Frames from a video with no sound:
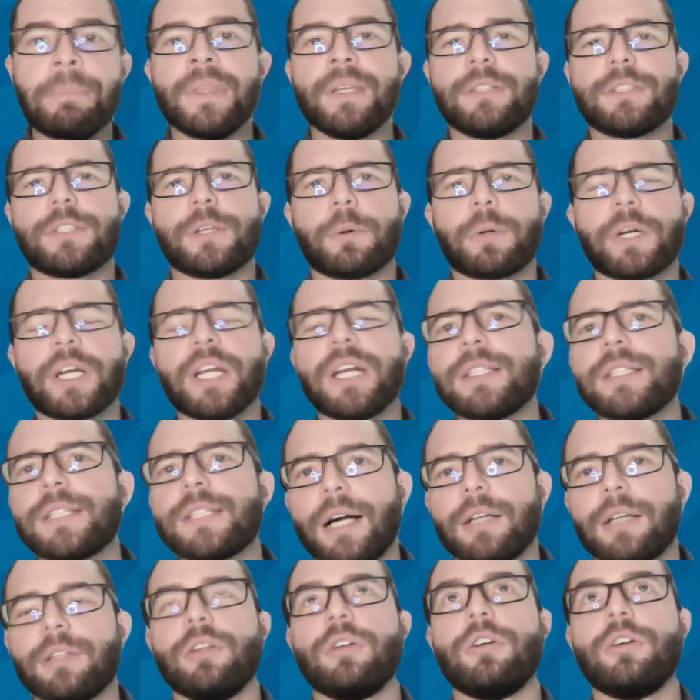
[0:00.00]
So we're going to
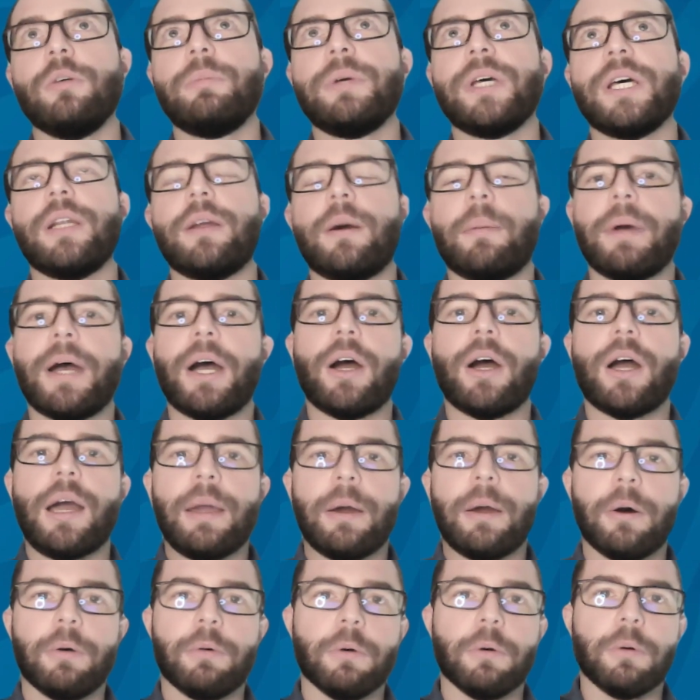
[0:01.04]
talk a little bit about
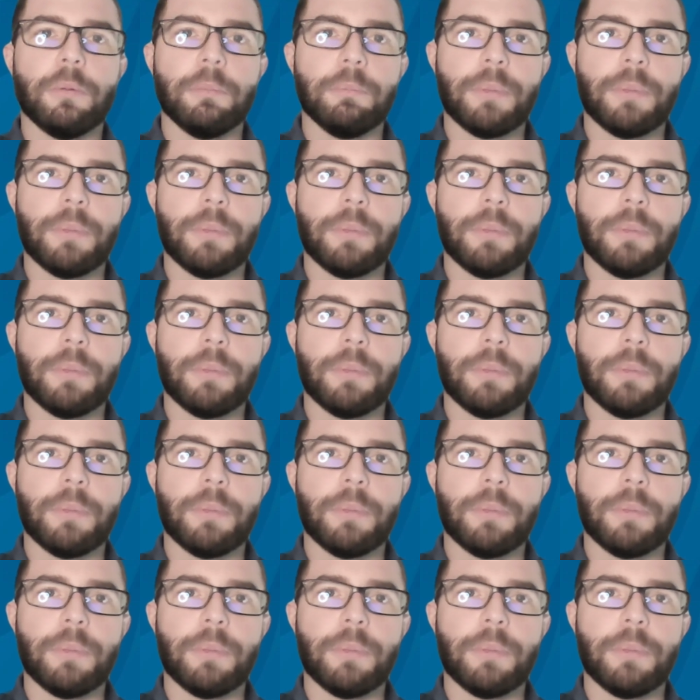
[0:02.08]
how